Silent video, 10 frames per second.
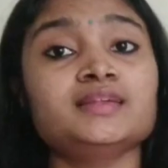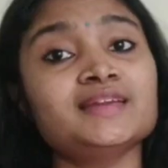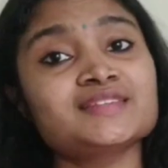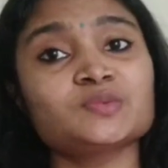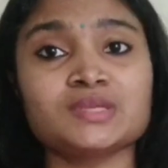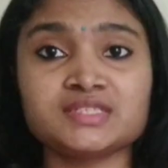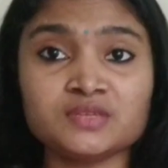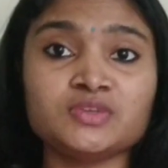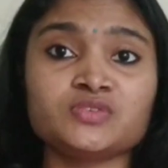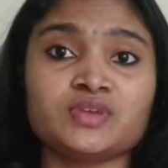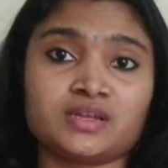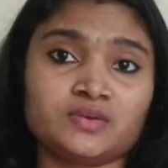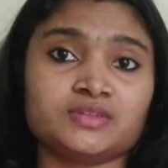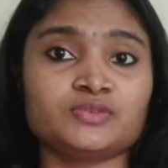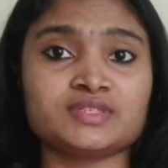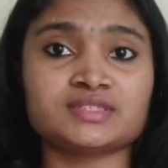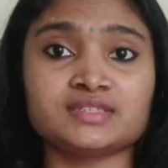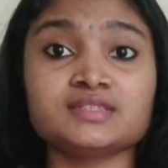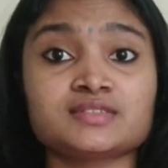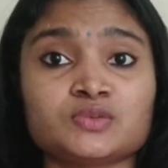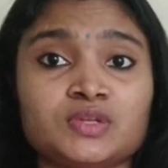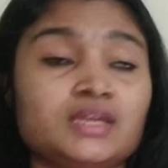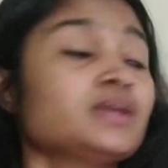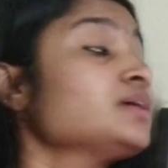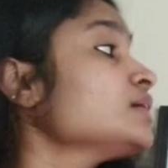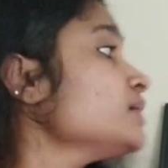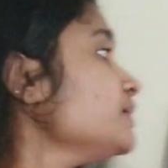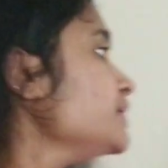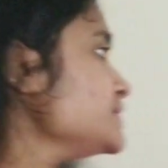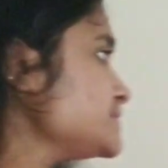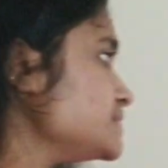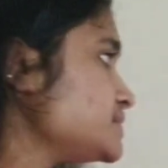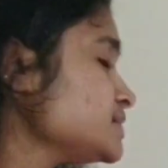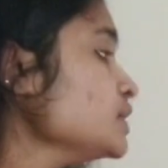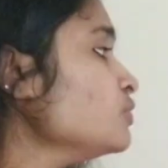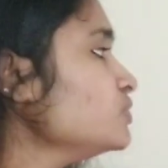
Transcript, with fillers: The next question which we are going to discuss today is this.